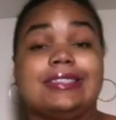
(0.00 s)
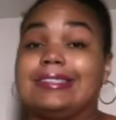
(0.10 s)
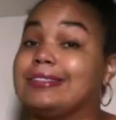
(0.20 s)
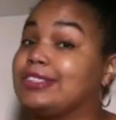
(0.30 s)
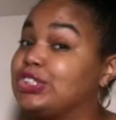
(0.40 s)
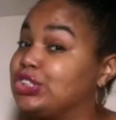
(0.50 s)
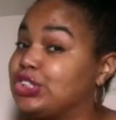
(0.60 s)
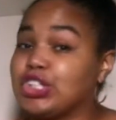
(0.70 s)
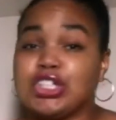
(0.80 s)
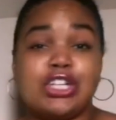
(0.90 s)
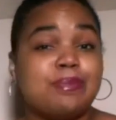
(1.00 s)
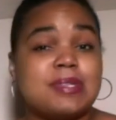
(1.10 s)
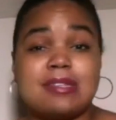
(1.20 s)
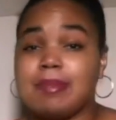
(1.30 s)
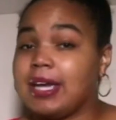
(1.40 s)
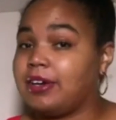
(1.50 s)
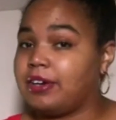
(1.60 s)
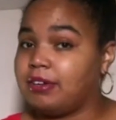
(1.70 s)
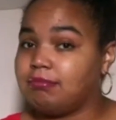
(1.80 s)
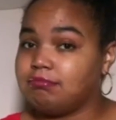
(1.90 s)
it'll stir up some anger.